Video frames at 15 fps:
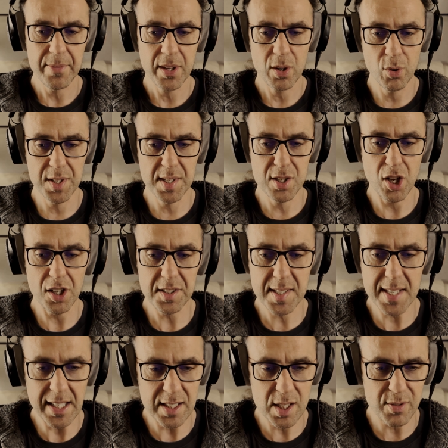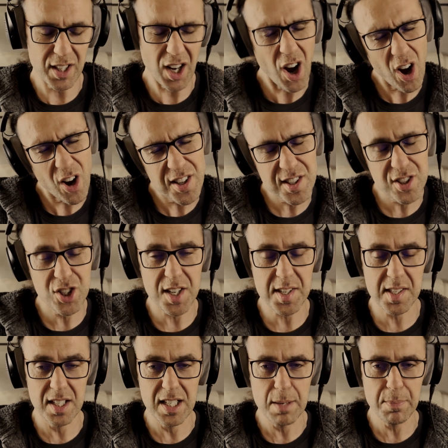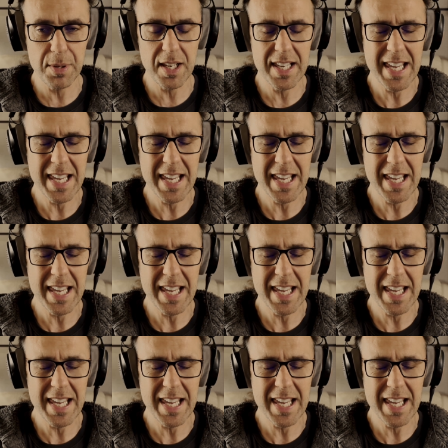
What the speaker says: who is not satisfied. Oh, it's just an EP.